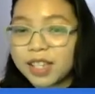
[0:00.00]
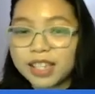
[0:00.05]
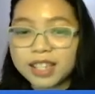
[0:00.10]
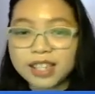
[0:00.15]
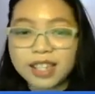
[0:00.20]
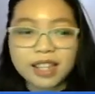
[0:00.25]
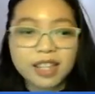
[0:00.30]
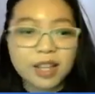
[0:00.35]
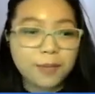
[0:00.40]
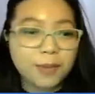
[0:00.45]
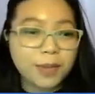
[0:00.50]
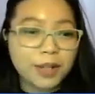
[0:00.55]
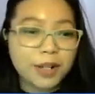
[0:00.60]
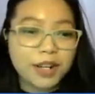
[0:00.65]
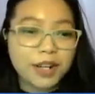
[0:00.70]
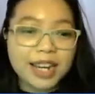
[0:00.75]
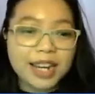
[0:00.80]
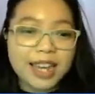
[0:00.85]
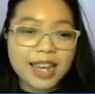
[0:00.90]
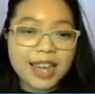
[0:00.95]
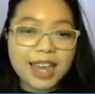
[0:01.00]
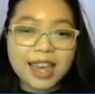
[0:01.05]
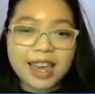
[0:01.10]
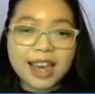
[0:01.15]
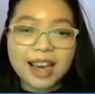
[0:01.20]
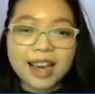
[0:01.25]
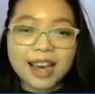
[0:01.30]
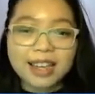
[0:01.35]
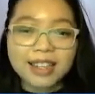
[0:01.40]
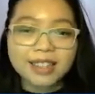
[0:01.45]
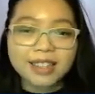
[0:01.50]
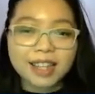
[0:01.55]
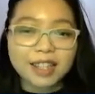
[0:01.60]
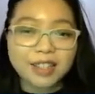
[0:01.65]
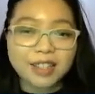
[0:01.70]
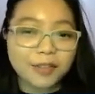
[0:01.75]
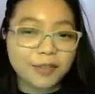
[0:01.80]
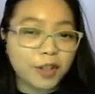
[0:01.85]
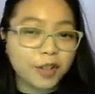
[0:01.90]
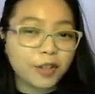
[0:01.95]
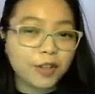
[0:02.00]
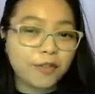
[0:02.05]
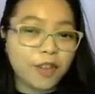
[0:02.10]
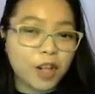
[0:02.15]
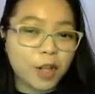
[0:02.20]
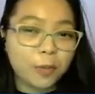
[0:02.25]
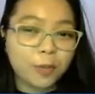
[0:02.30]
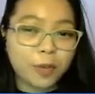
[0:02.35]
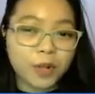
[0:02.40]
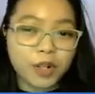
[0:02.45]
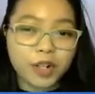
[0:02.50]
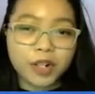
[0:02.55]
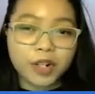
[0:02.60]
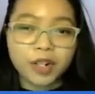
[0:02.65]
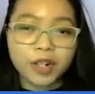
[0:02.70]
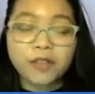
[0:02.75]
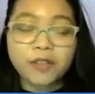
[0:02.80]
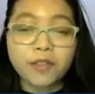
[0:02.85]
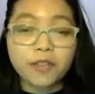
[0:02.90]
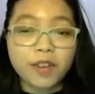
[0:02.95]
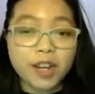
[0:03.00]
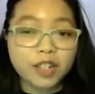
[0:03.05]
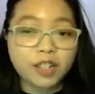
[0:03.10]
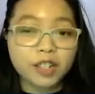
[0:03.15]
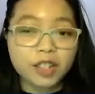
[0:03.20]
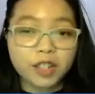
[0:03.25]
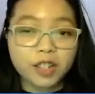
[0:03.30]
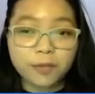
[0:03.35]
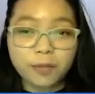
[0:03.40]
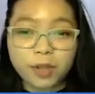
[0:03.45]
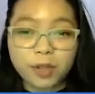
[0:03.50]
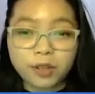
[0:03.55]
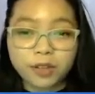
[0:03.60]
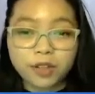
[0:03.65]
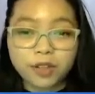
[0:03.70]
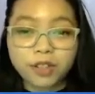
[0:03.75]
This is the Deep Learning AI's TensorFlow Developer Professional